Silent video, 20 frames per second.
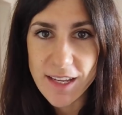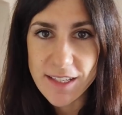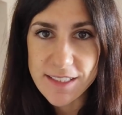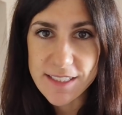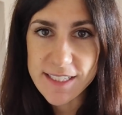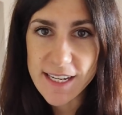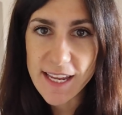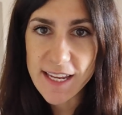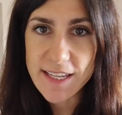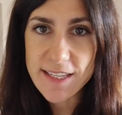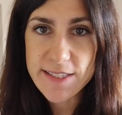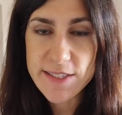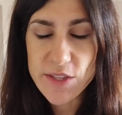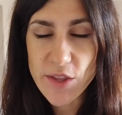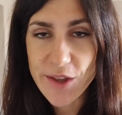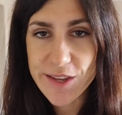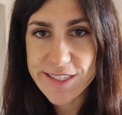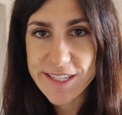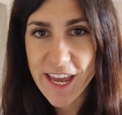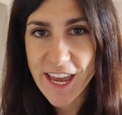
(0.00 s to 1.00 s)
Today is
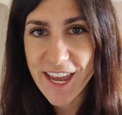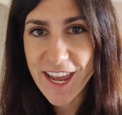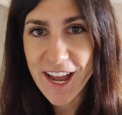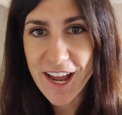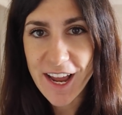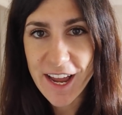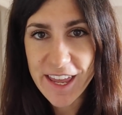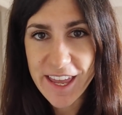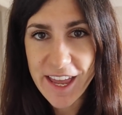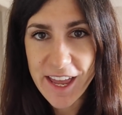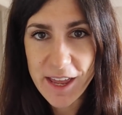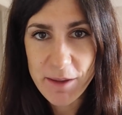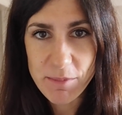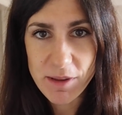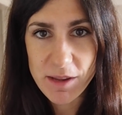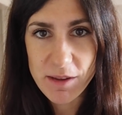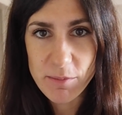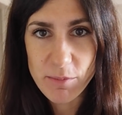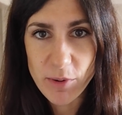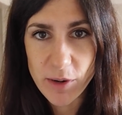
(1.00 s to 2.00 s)
Thursday. I
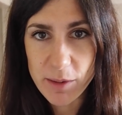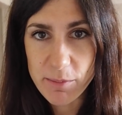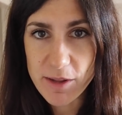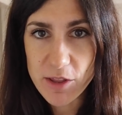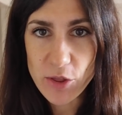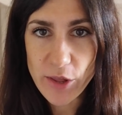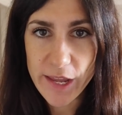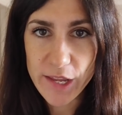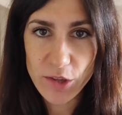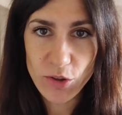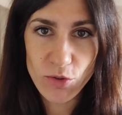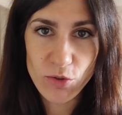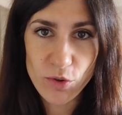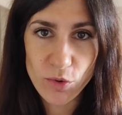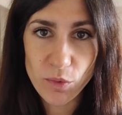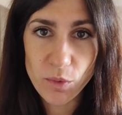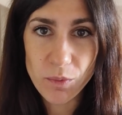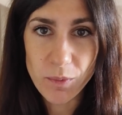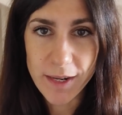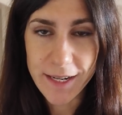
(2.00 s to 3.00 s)
am pretty much like
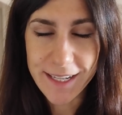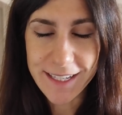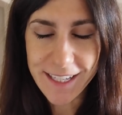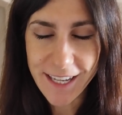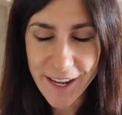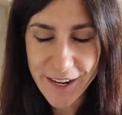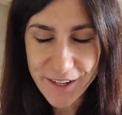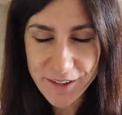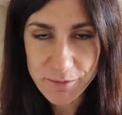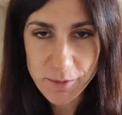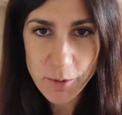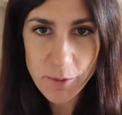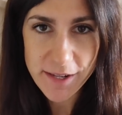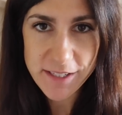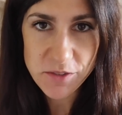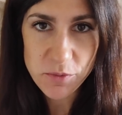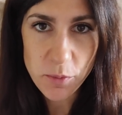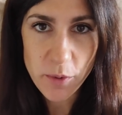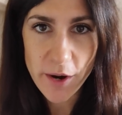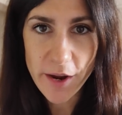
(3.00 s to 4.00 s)
usual running late on my
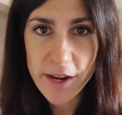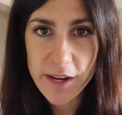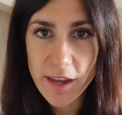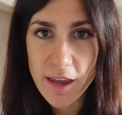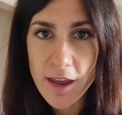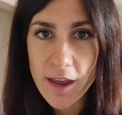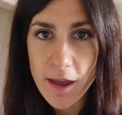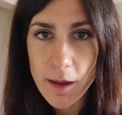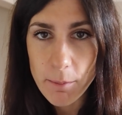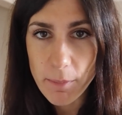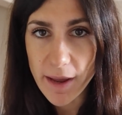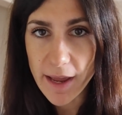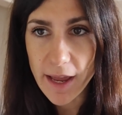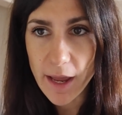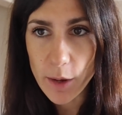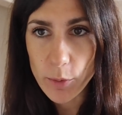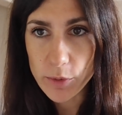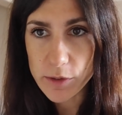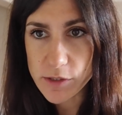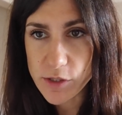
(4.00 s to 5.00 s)
way to work, but
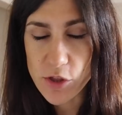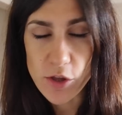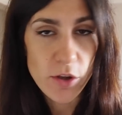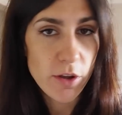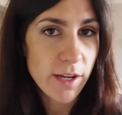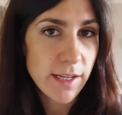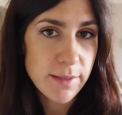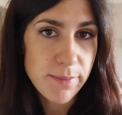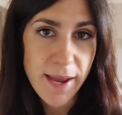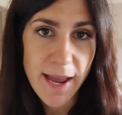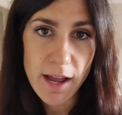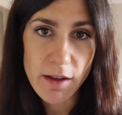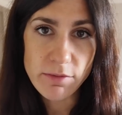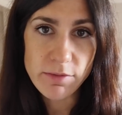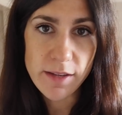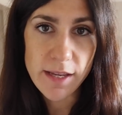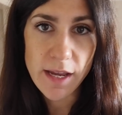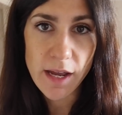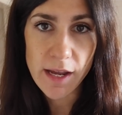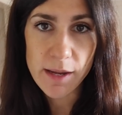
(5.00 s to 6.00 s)
I wanted to show you guys my
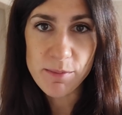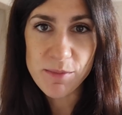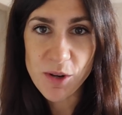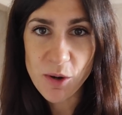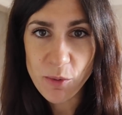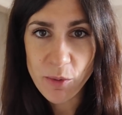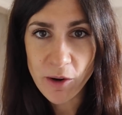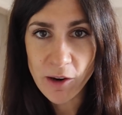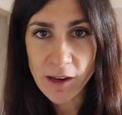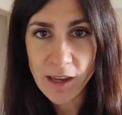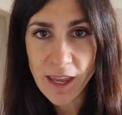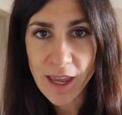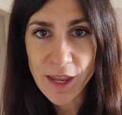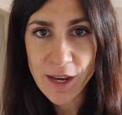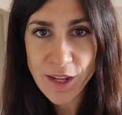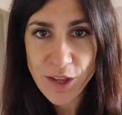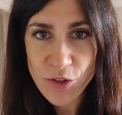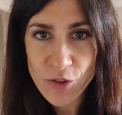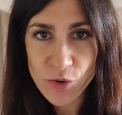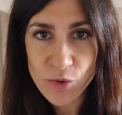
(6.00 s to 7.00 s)
outfit. I'm not wearing
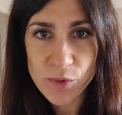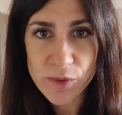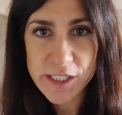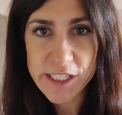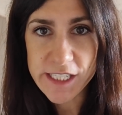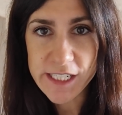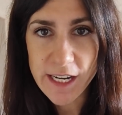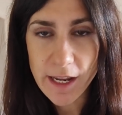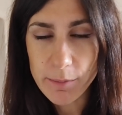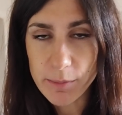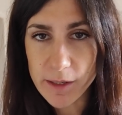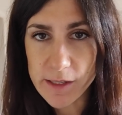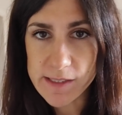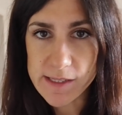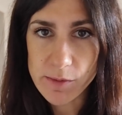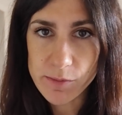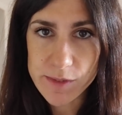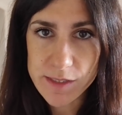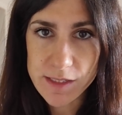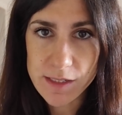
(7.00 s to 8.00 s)
any jewelry today
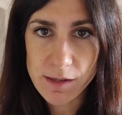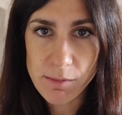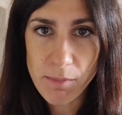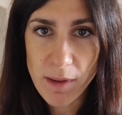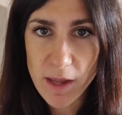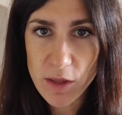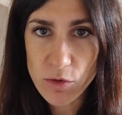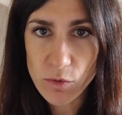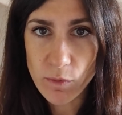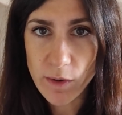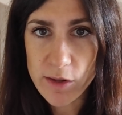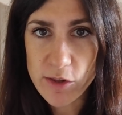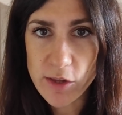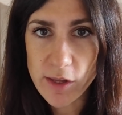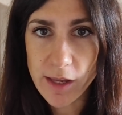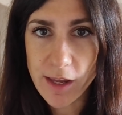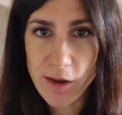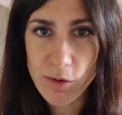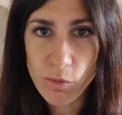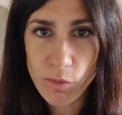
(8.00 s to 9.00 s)
because I was in a major rush
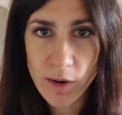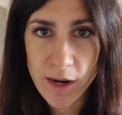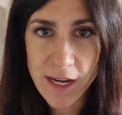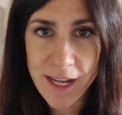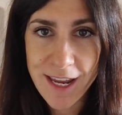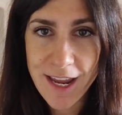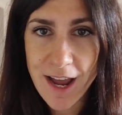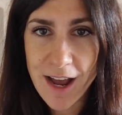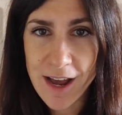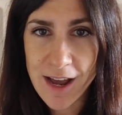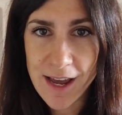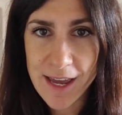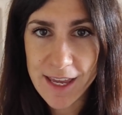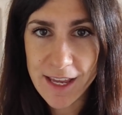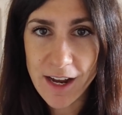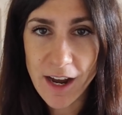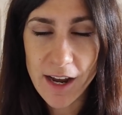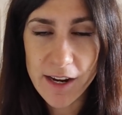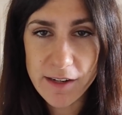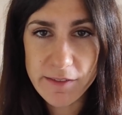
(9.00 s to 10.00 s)
to get ready.
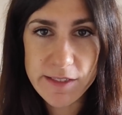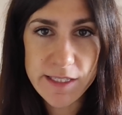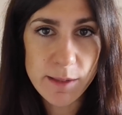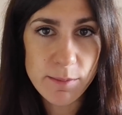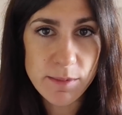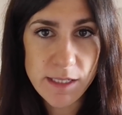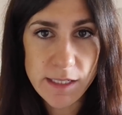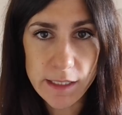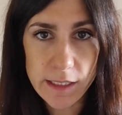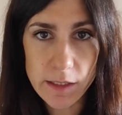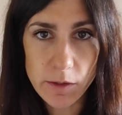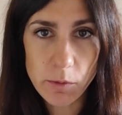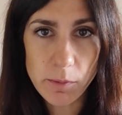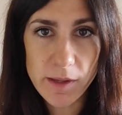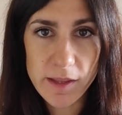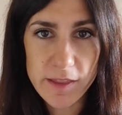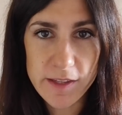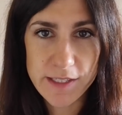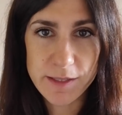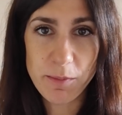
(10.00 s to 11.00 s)
I kind of slept in a little
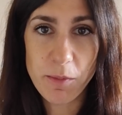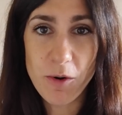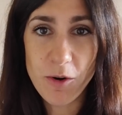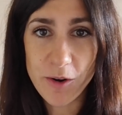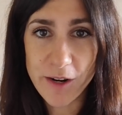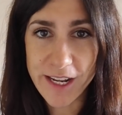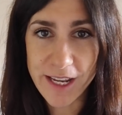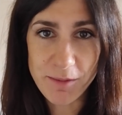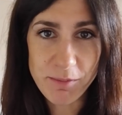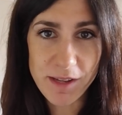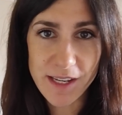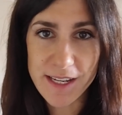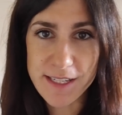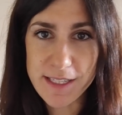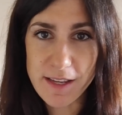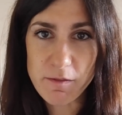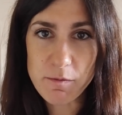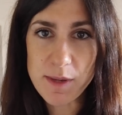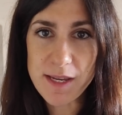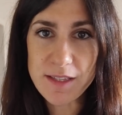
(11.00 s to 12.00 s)
bit this morning
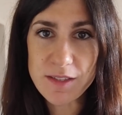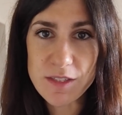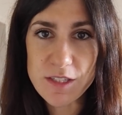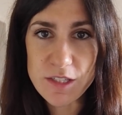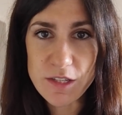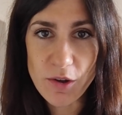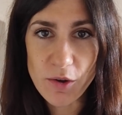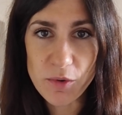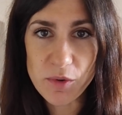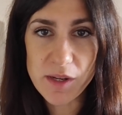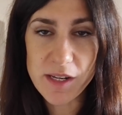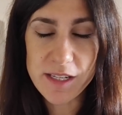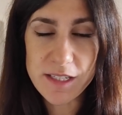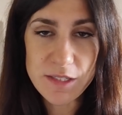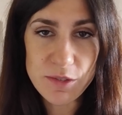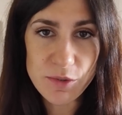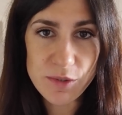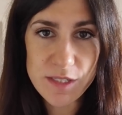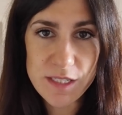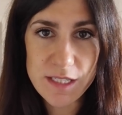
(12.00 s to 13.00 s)
because I've been so
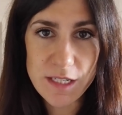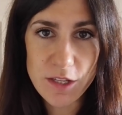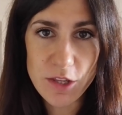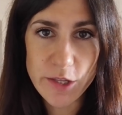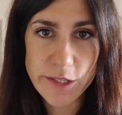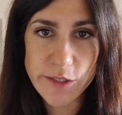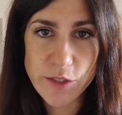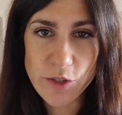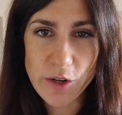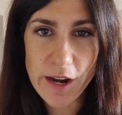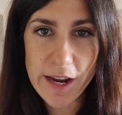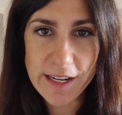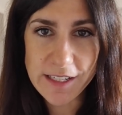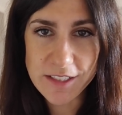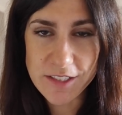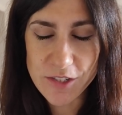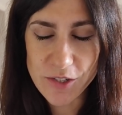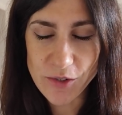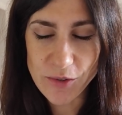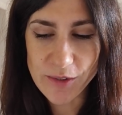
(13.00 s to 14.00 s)
exhausted just
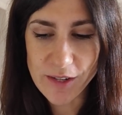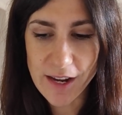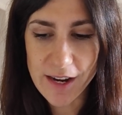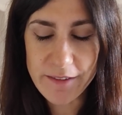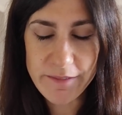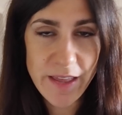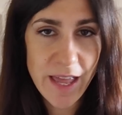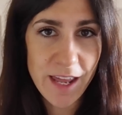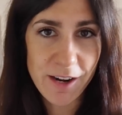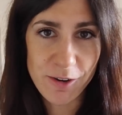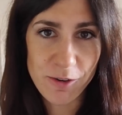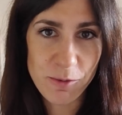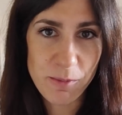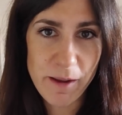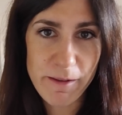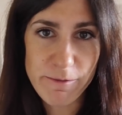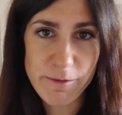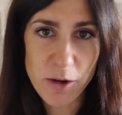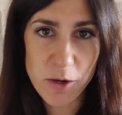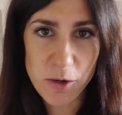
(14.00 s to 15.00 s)
trying to kind of edit all
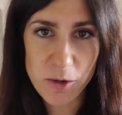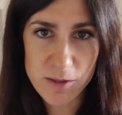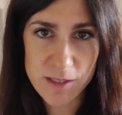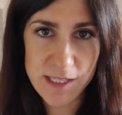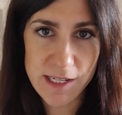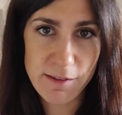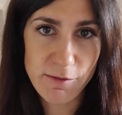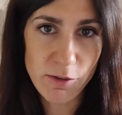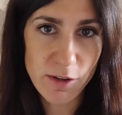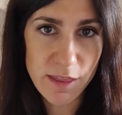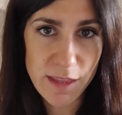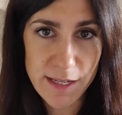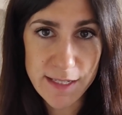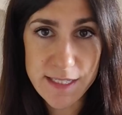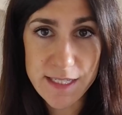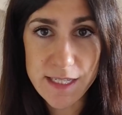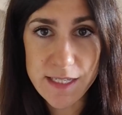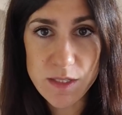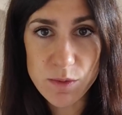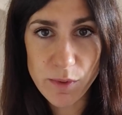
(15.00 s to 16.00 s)
my photos and
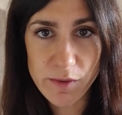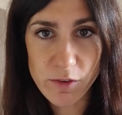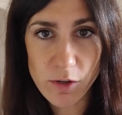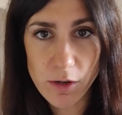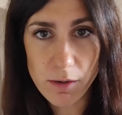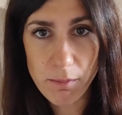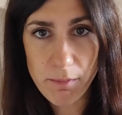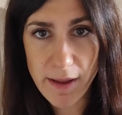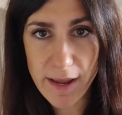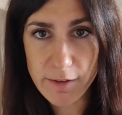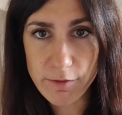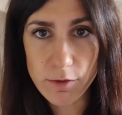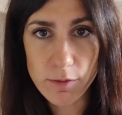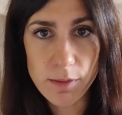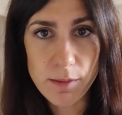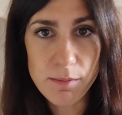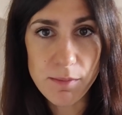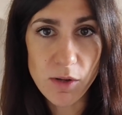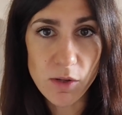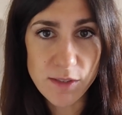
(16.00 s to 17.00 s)
everything since we've gotten back
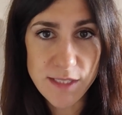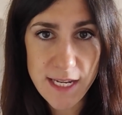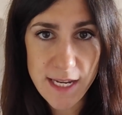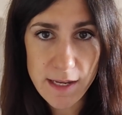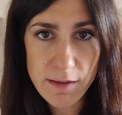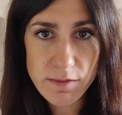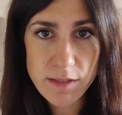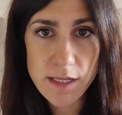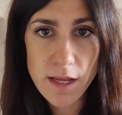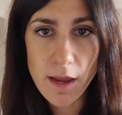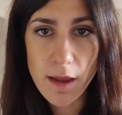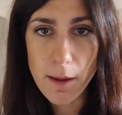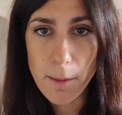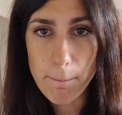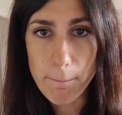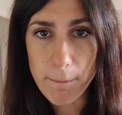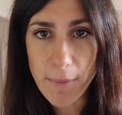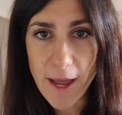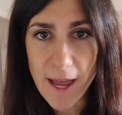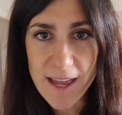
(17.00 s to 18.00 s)
from the Maldives.
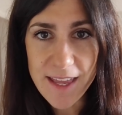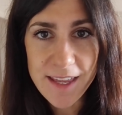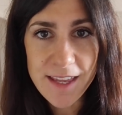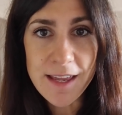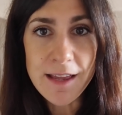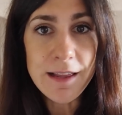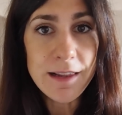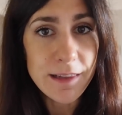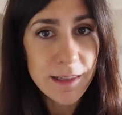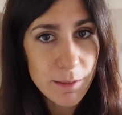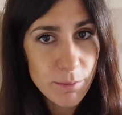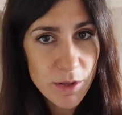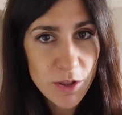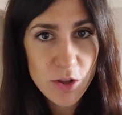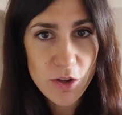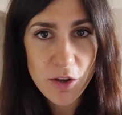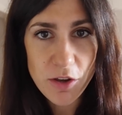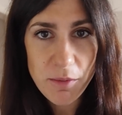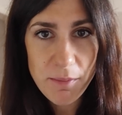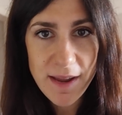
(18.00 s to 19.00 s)
But let me
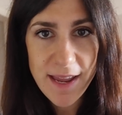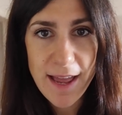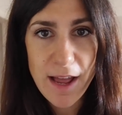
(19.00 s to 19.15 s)
show you my